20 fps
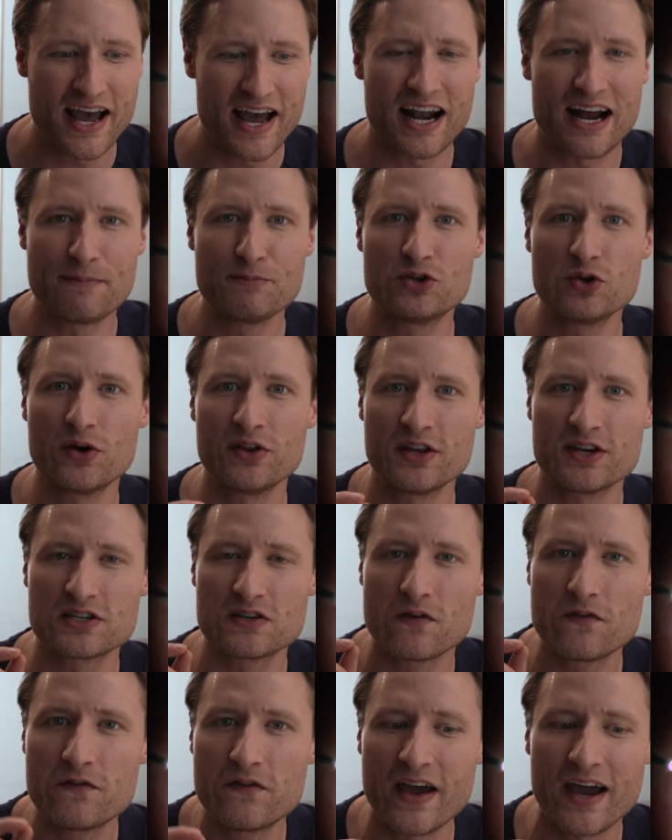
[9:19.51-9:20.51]
And I'm doing
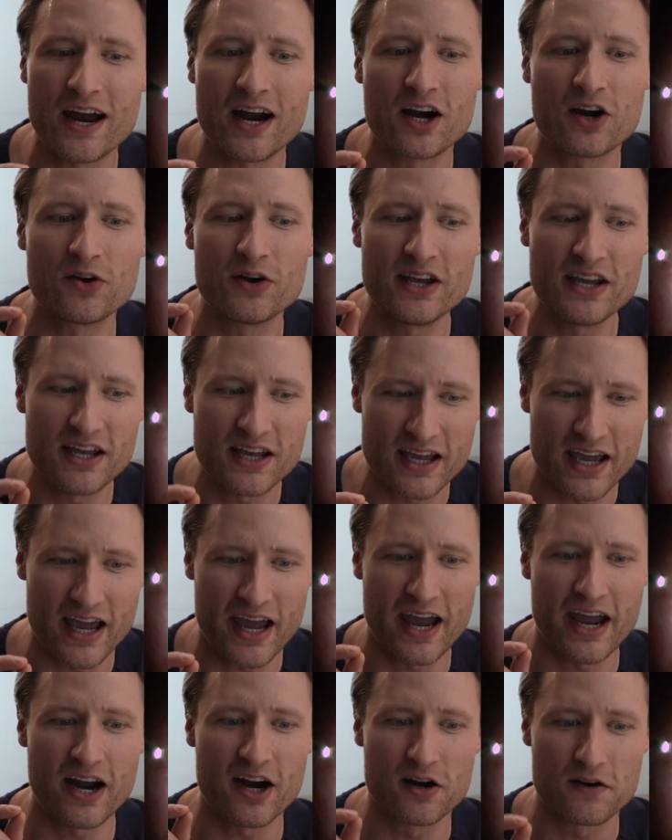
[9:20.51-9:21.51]
this very
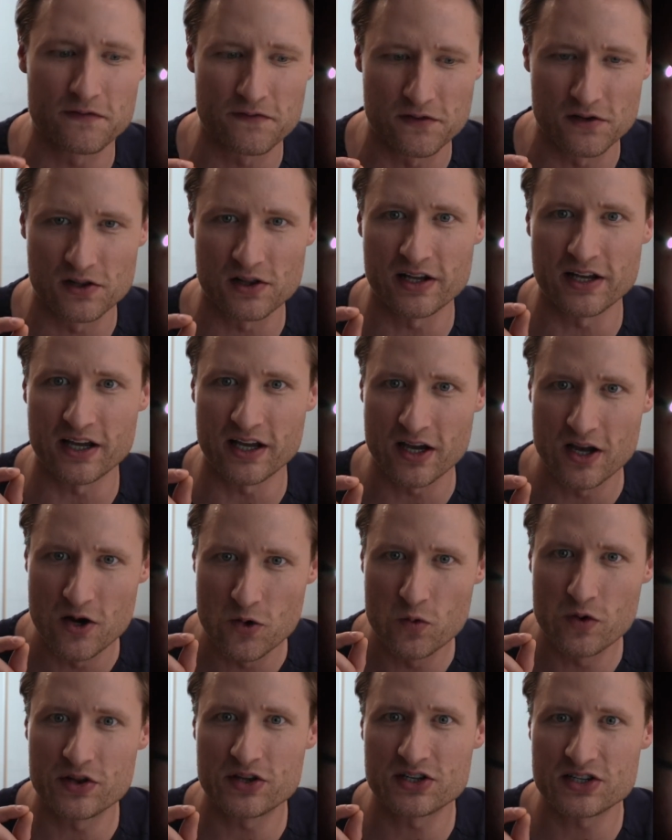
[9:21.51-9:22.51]
carefully
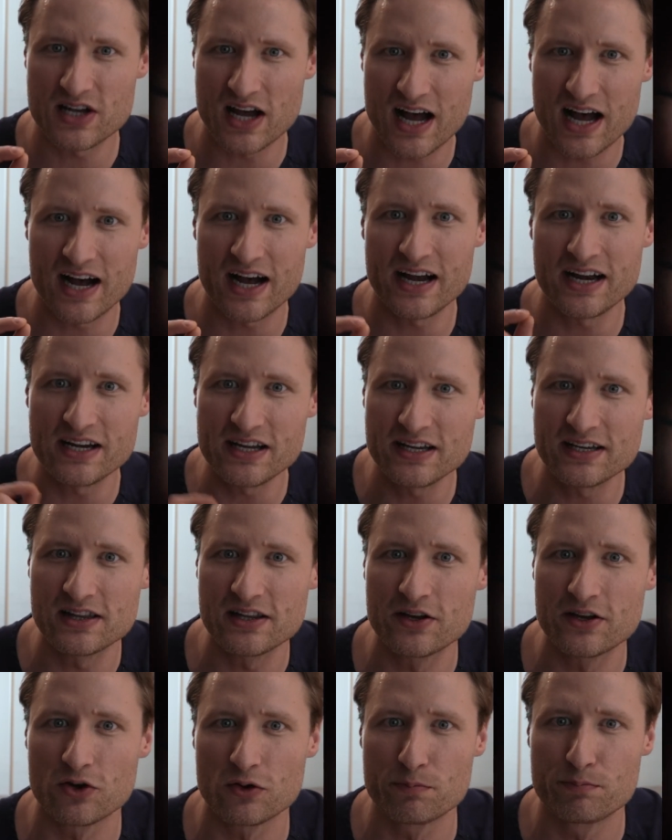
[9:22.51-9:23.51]
with tiny
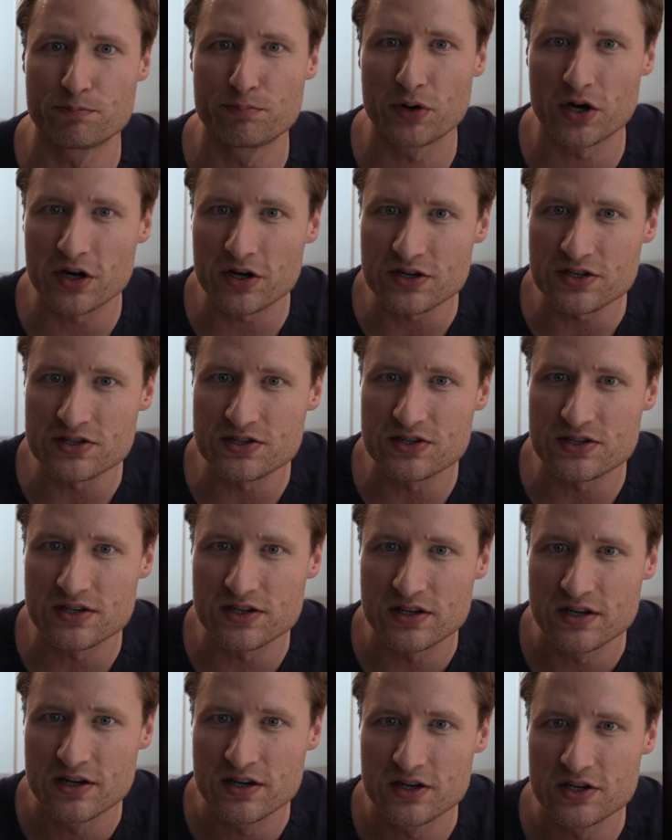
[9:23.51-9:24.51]
little
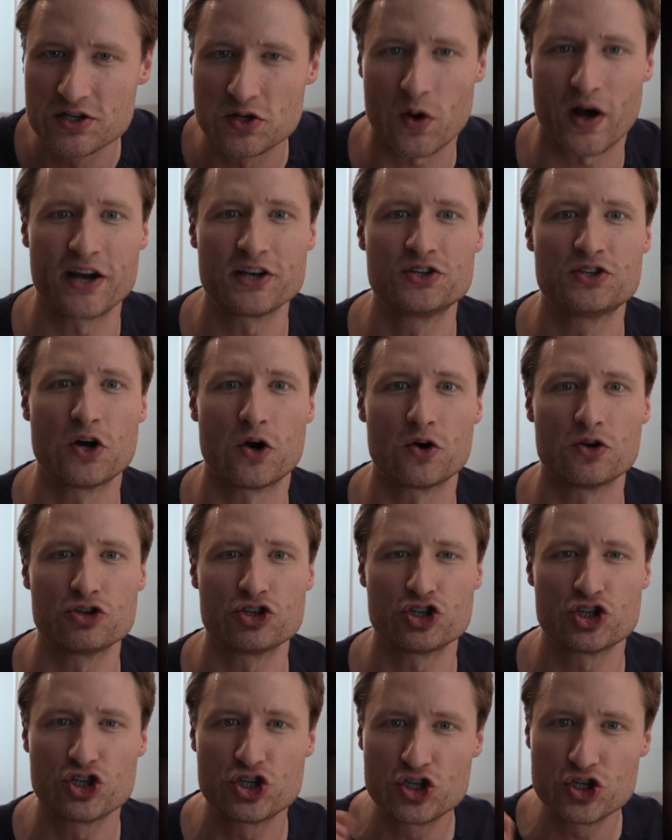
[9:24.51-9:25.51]
bursts, so I
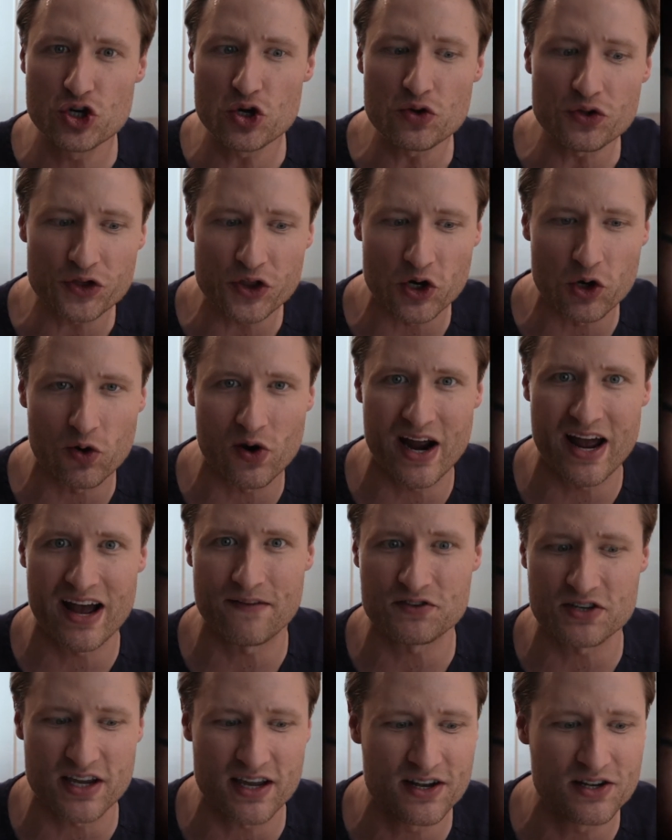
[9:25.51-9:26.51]
don't shoot the
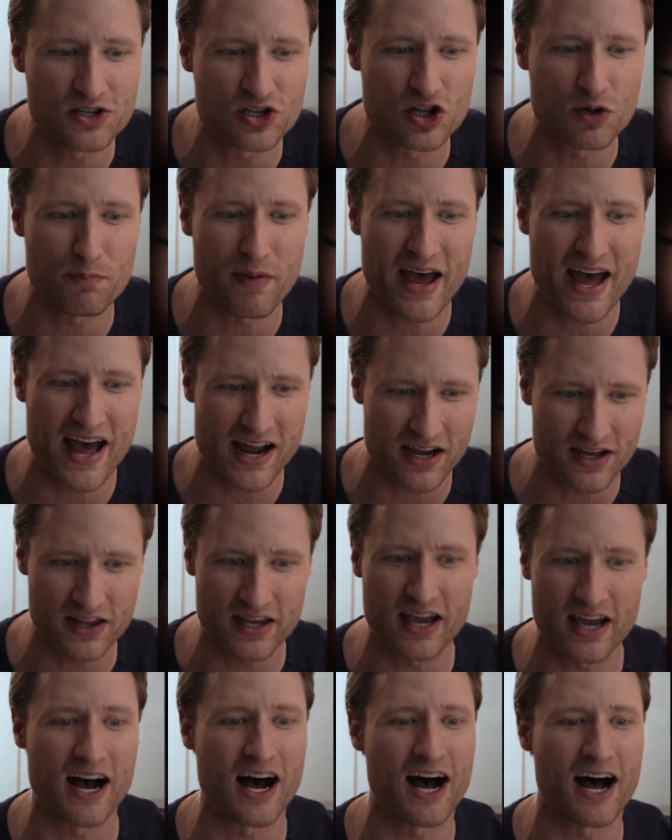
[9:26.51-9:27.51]
graft into the back of
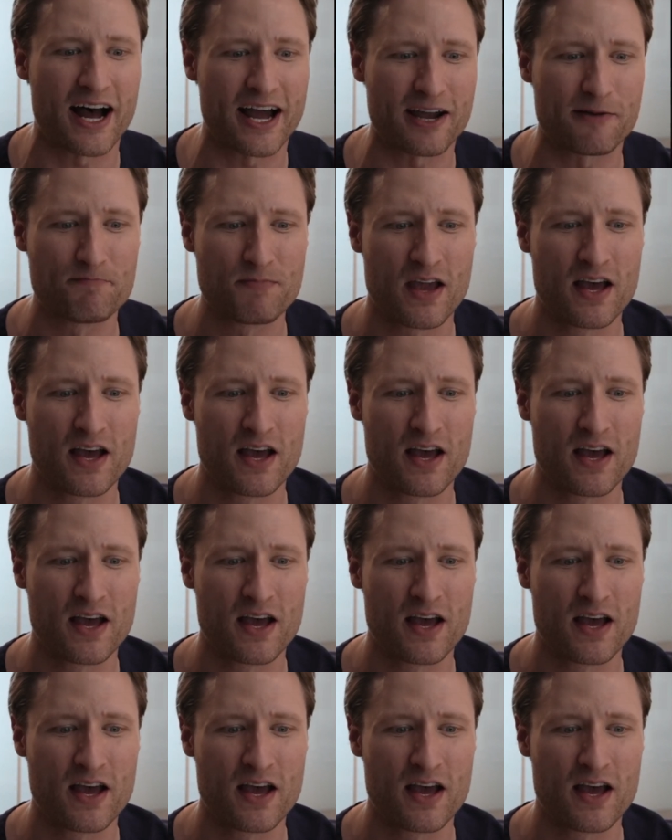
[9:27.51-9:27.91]
the eye.